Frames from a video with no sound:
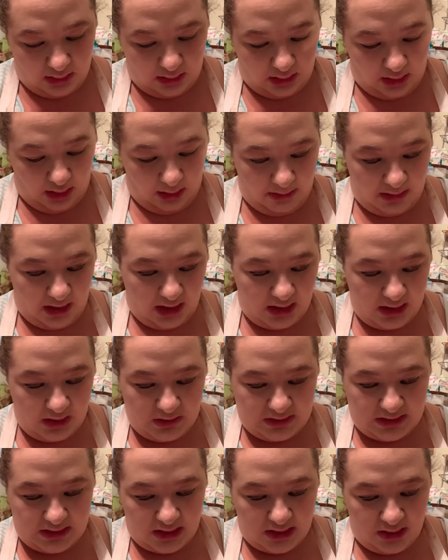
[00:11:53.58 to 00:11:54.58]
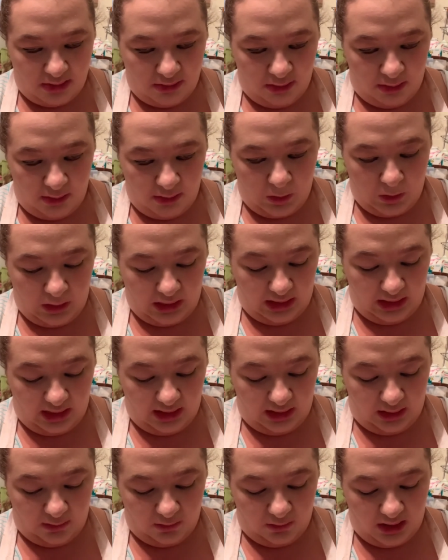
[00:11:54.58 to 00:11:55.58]
I'm not using the Mimosa
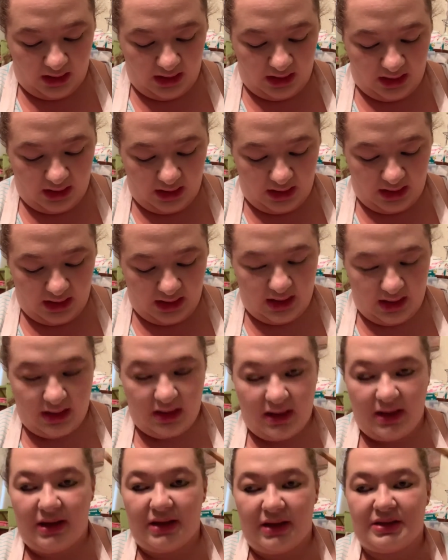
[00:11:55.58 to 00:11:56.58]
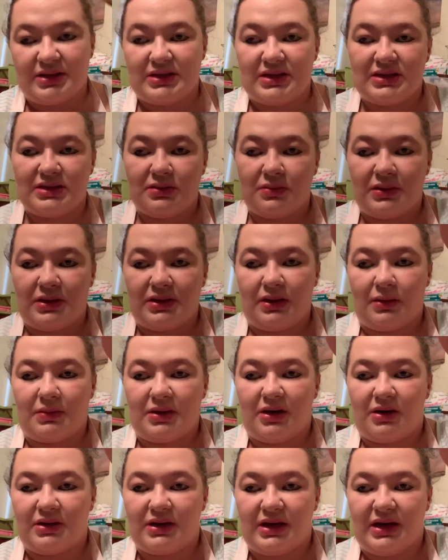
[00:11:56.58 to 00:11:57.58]
Sunrise today. This is the one that
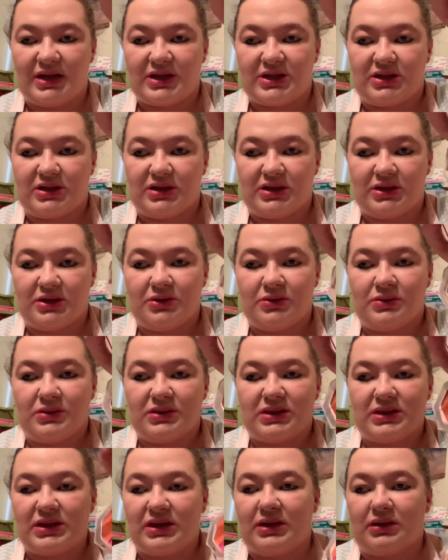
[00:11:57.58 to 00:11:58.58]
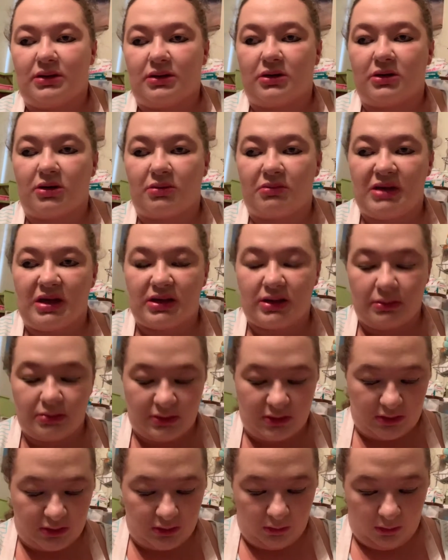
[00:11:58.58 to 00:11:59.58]
Rihanna actually used in her makeup
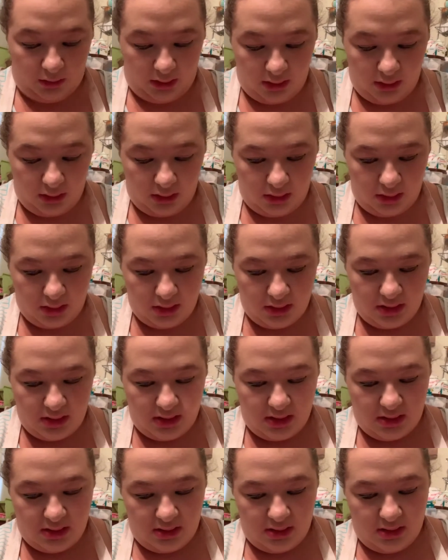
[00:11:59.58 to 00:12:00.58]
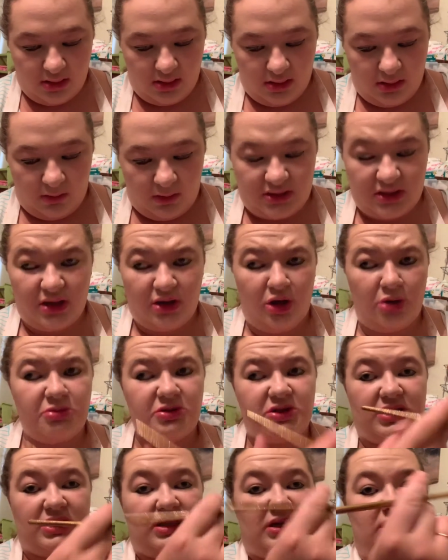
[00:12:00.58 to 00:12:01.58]
tutorial, which I hope
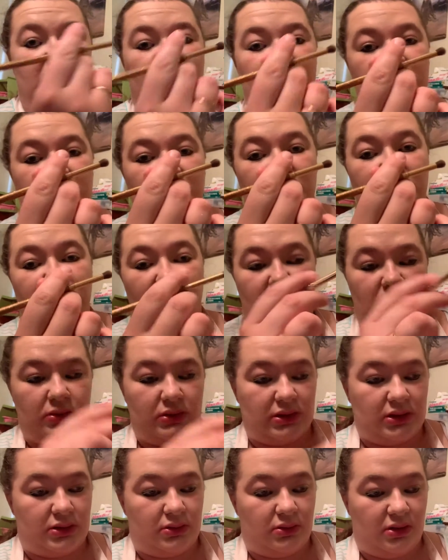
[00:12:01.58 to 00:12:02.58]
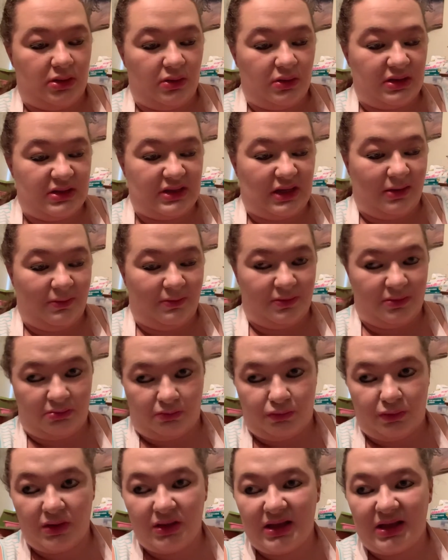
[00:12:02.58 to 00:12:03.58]
she does a new tutorial because I would
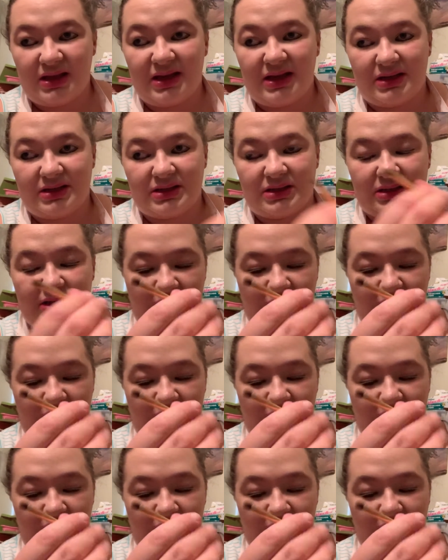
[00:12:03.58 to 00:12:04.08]
really like to see